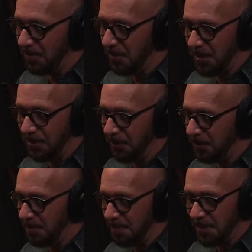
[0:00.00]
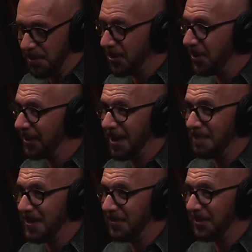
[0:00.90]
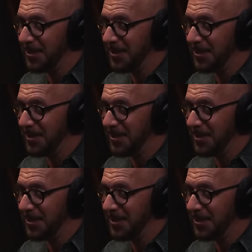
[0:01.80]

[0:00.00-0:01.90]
will murder a lot of people